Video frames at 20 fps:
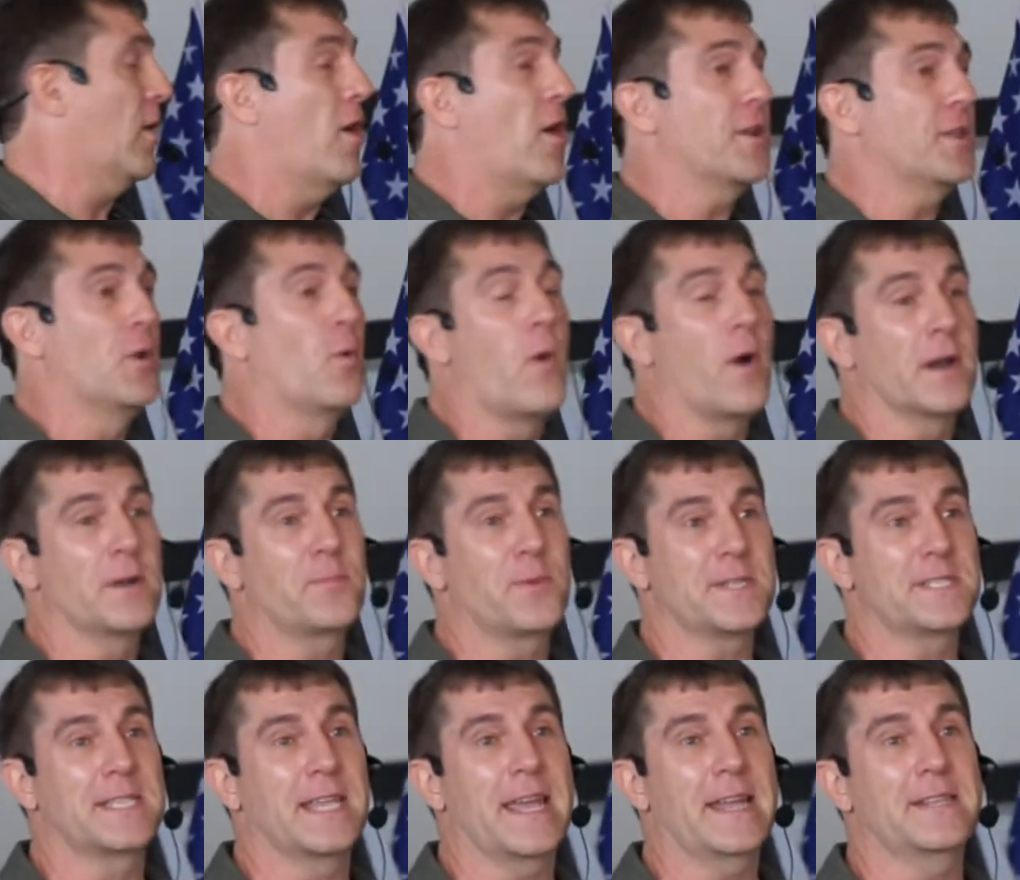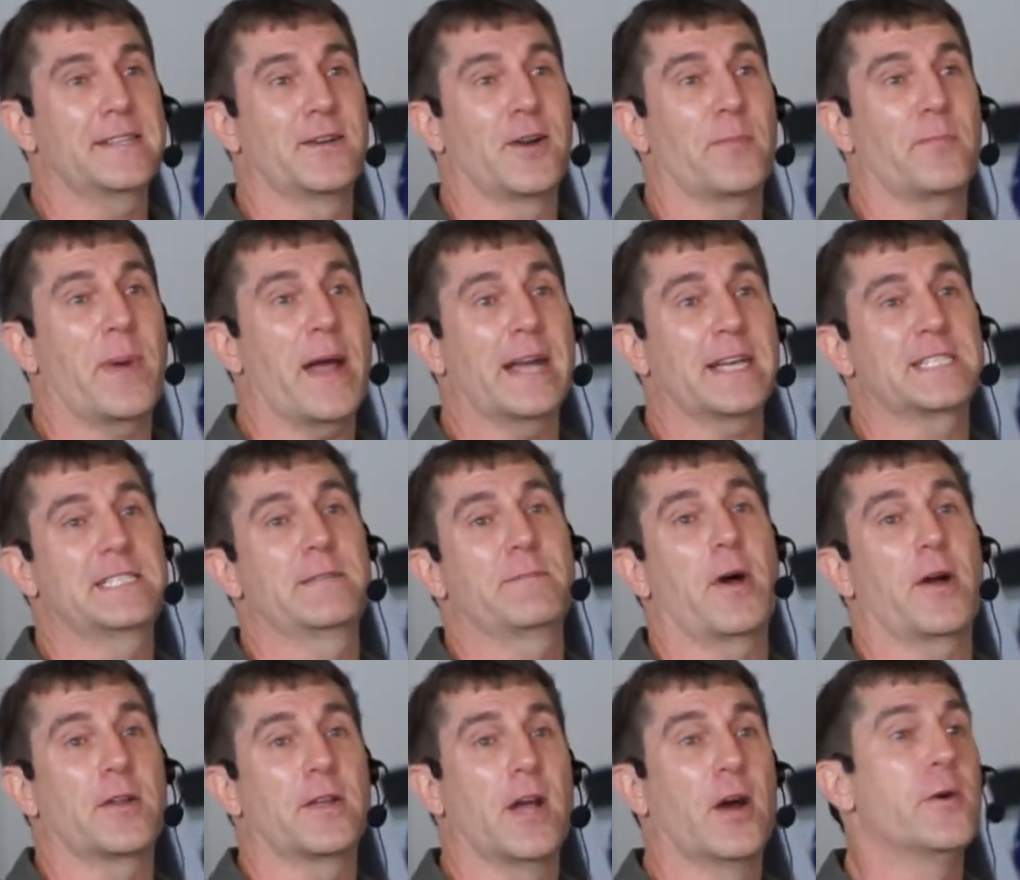are the 1% and are passionate
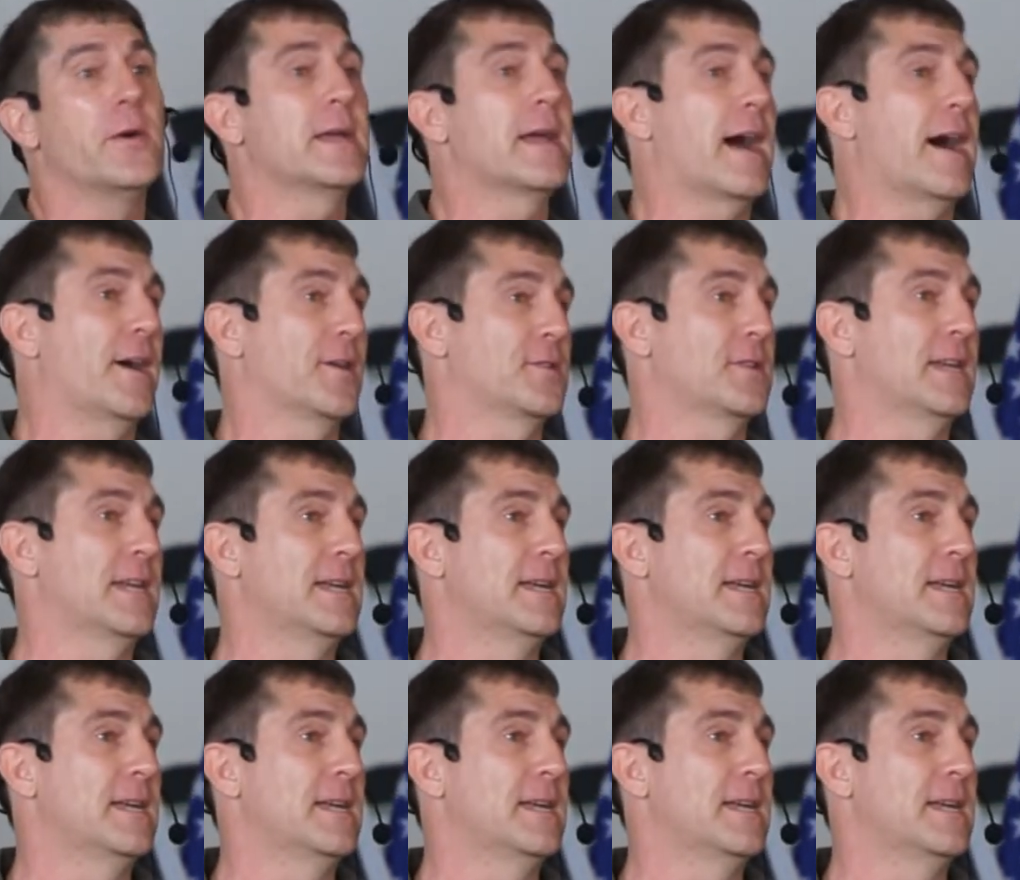about going out